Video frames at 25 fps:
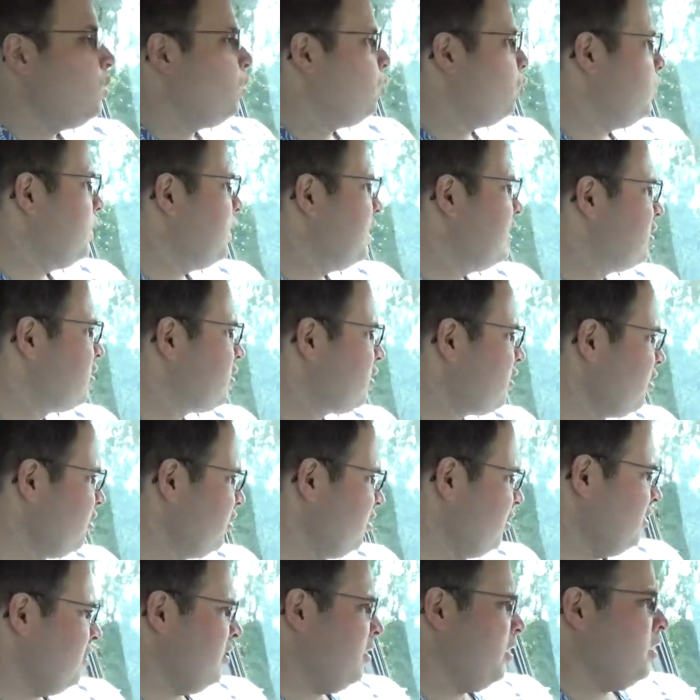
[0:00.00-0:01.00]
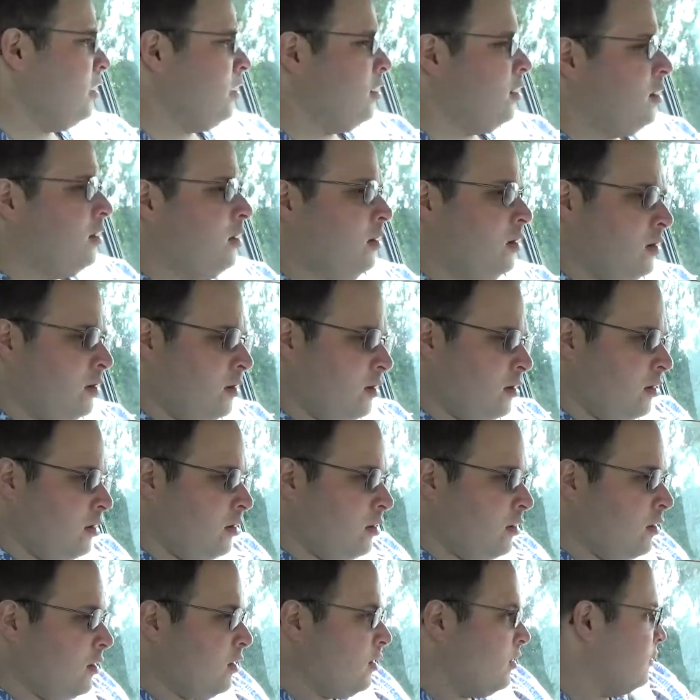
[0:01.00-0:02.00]
We learn
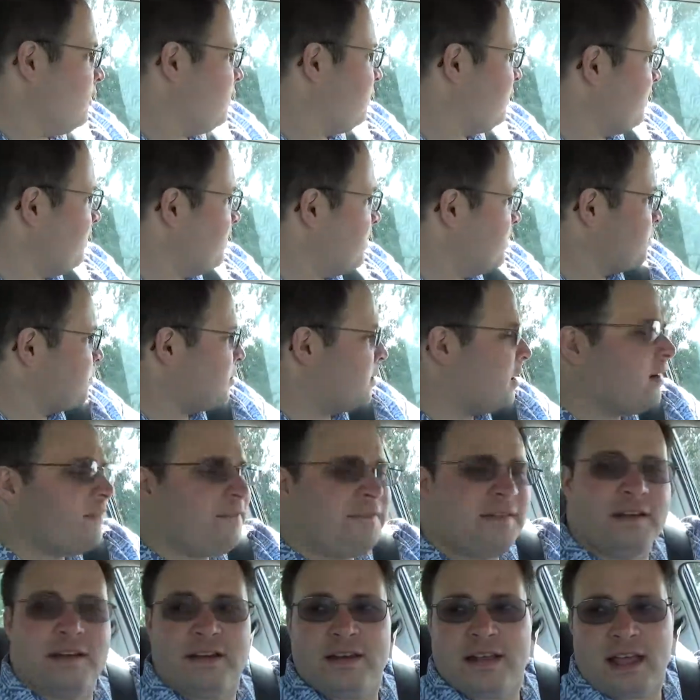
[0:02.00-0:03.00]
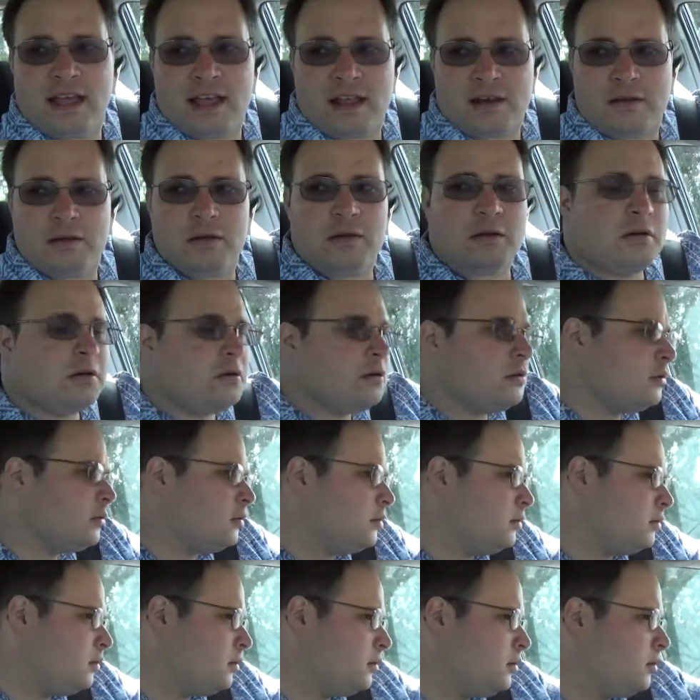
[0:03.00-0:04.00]
from the prophet Daniel
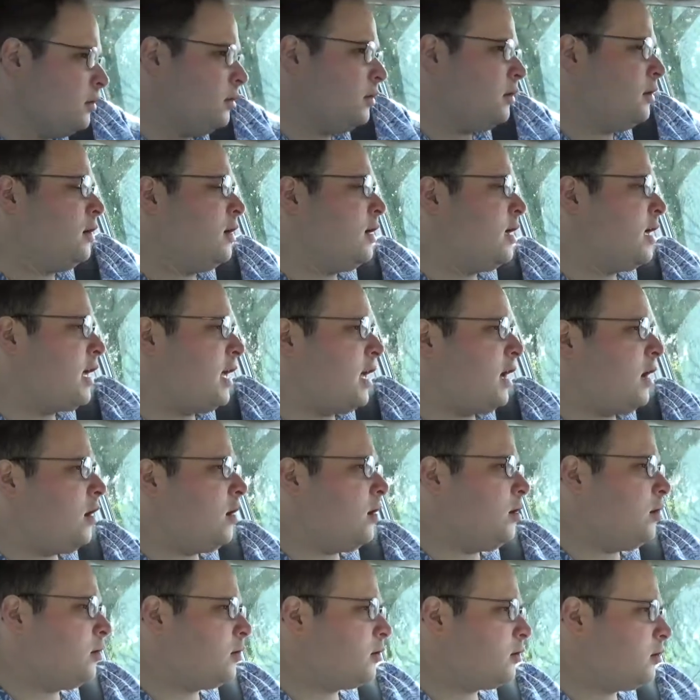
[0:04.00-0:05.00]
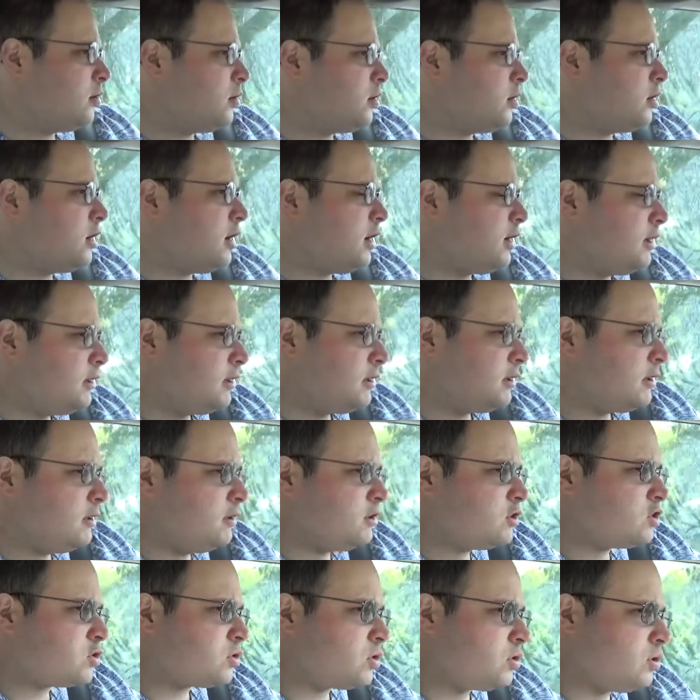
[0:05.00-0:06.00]
how God
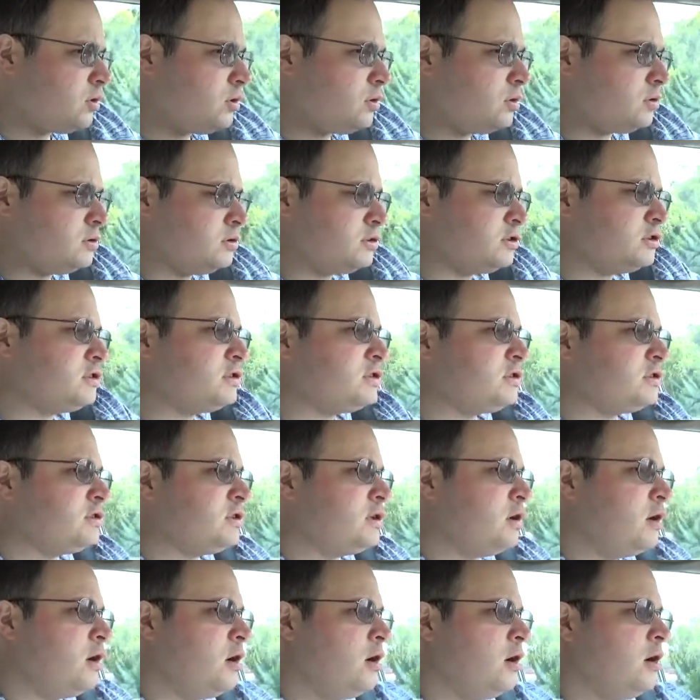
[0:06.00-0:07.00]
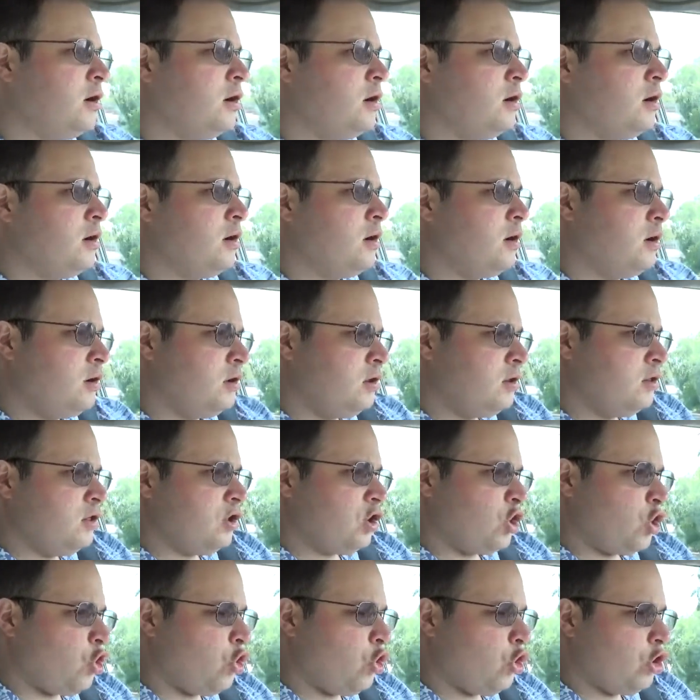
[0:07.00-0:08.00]
controls
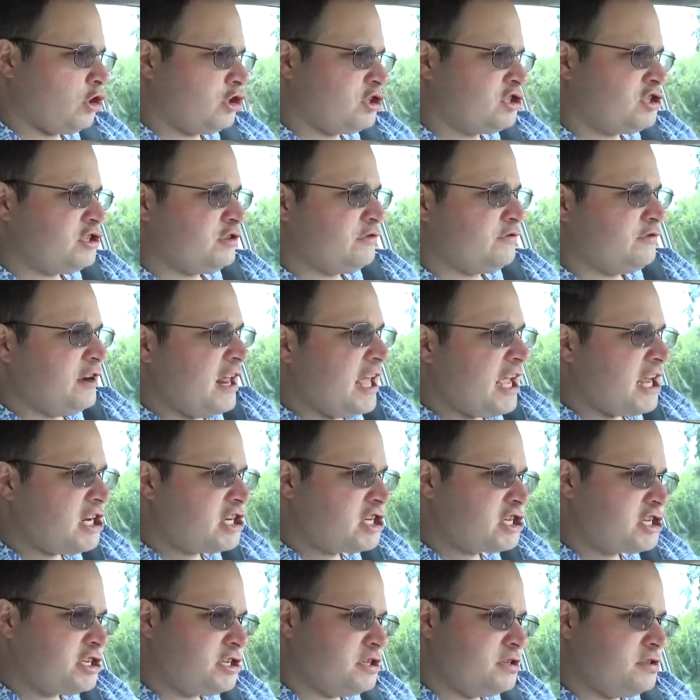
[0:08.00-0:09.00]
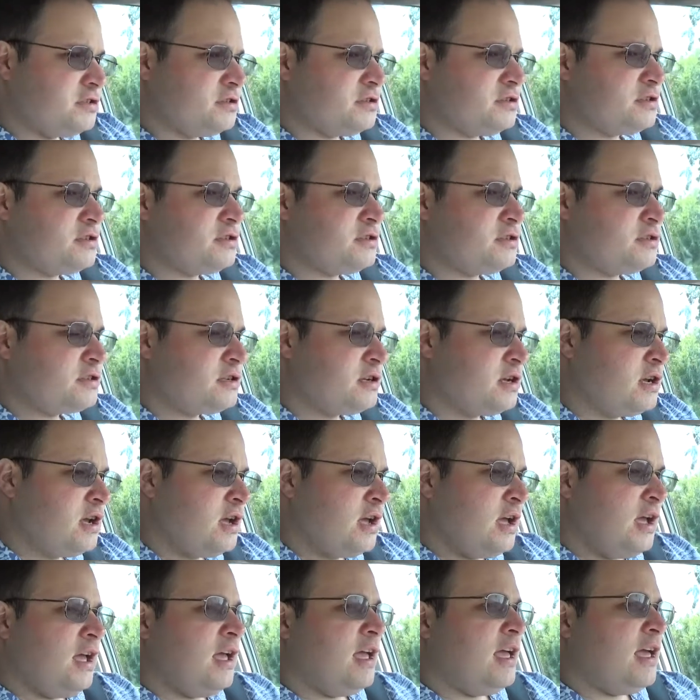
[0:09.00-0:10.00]
the course of nations
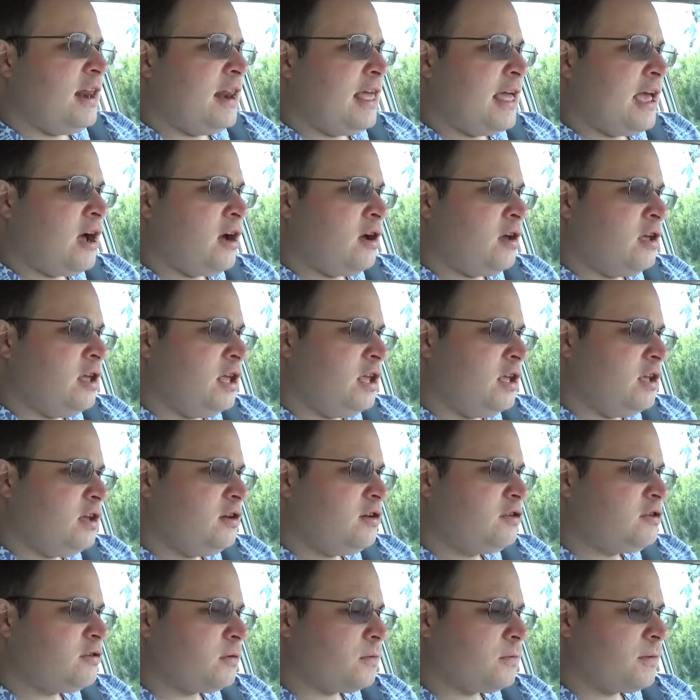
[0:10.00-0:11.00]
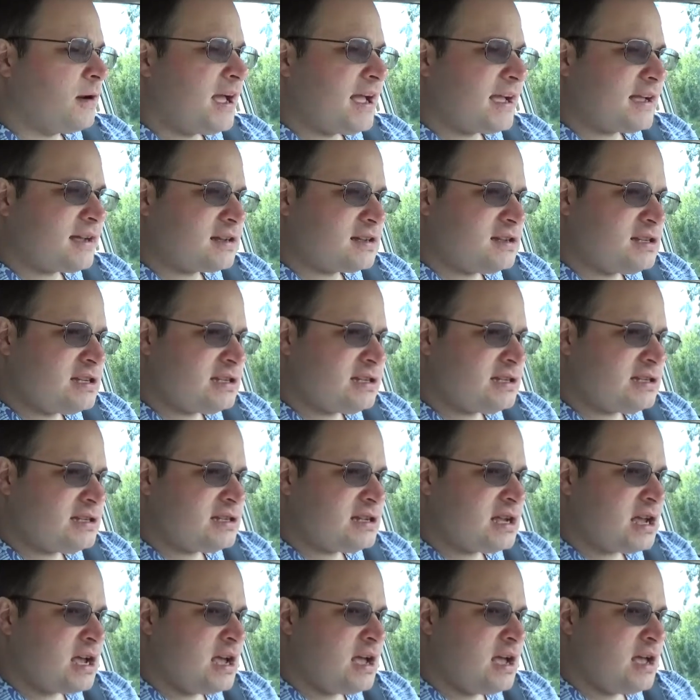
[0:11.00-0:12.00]
and how he
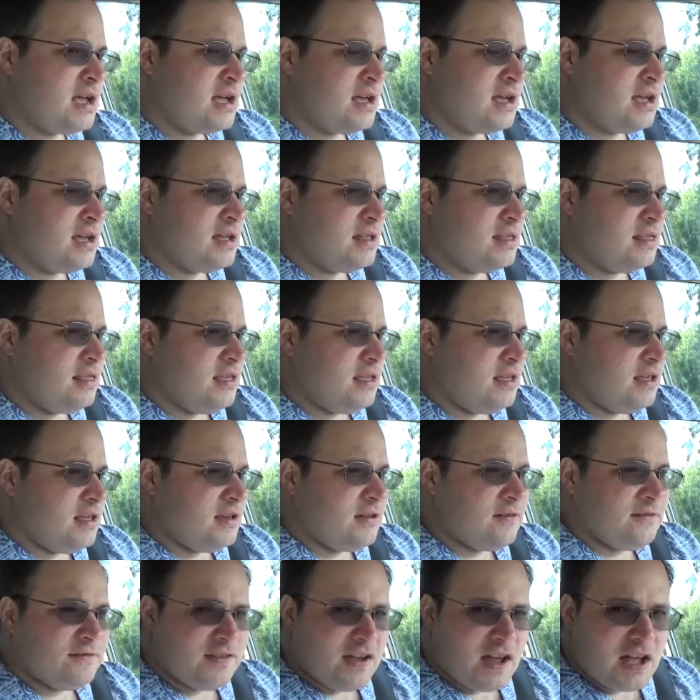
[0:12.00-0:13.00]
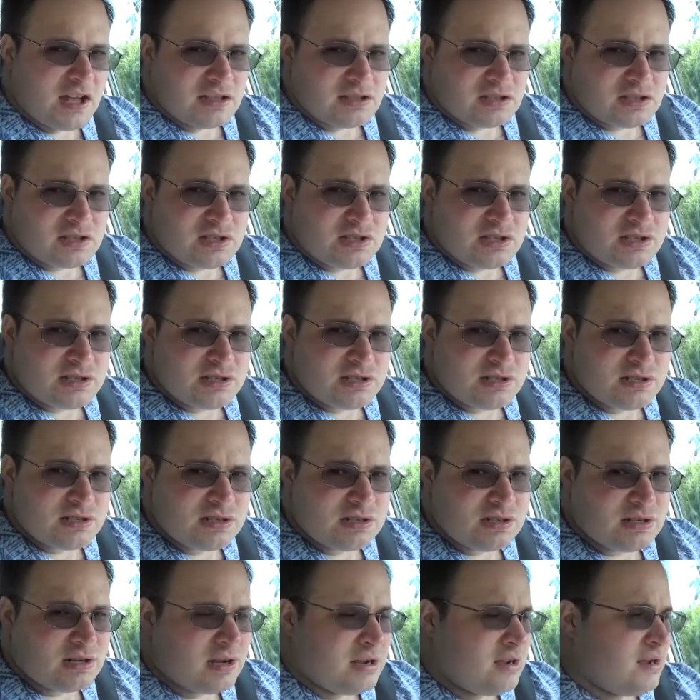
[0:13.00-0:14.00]
directs the events
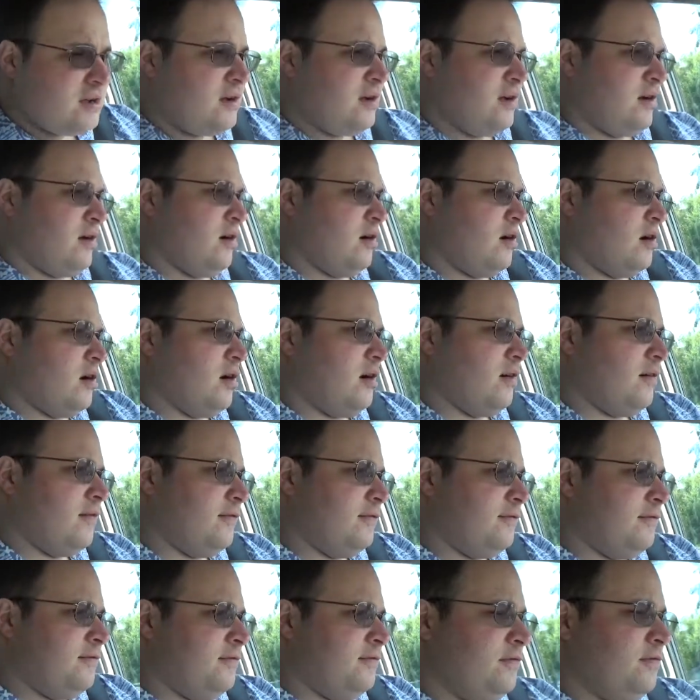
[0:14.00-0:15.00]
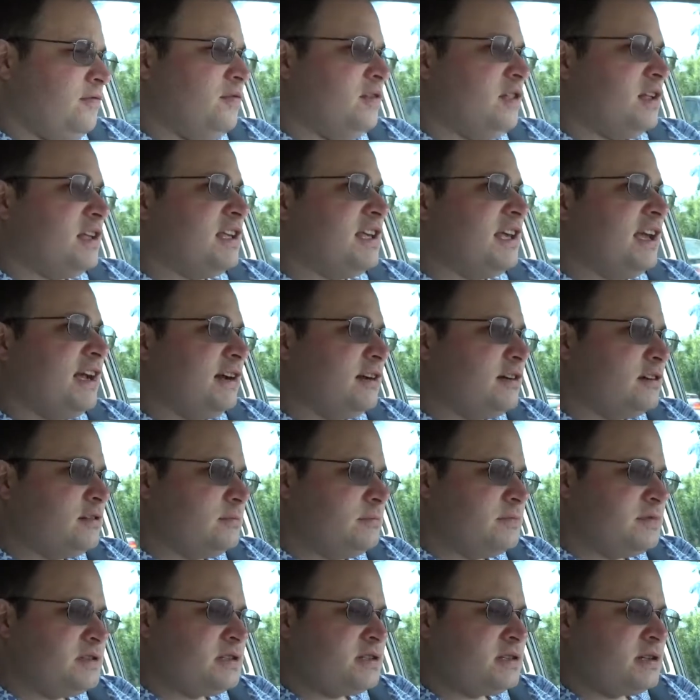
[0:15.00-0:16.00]
of the
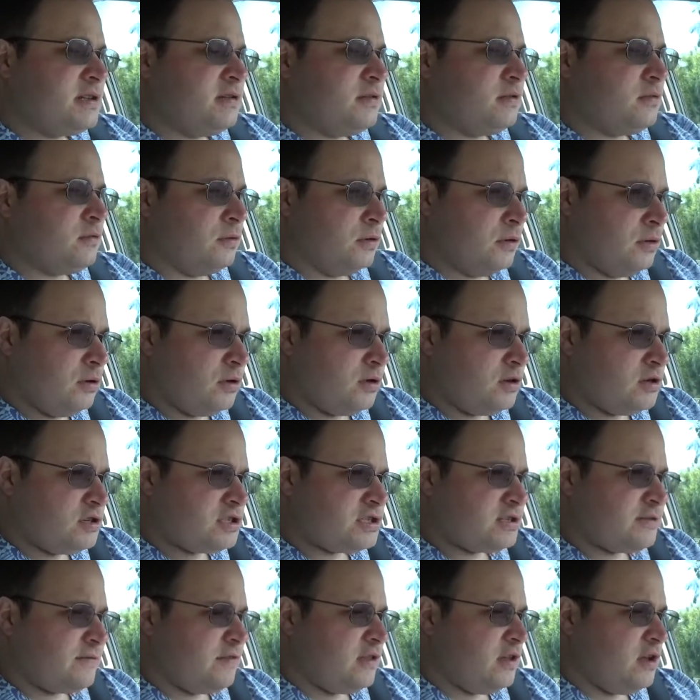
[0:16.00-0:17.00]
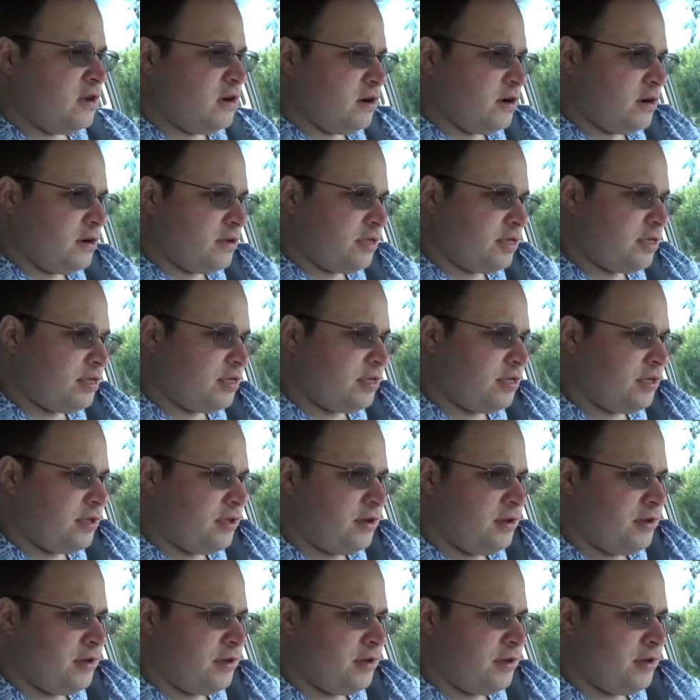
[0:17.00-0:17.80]
kingdoms and the rulers of the earth.